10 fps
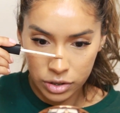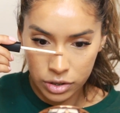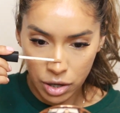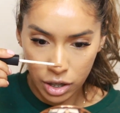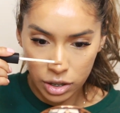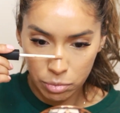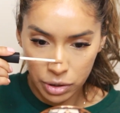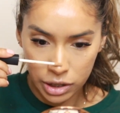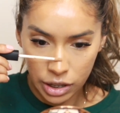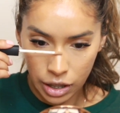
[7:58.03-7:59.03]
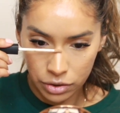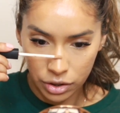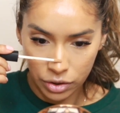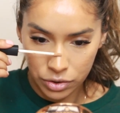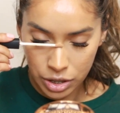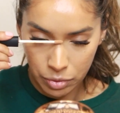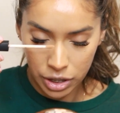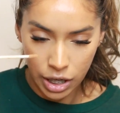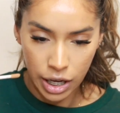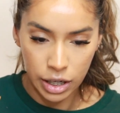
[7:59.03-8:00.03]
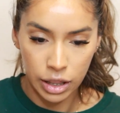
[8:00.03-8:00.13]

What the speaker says: I'm not going to blend it out though, so I'm going to add a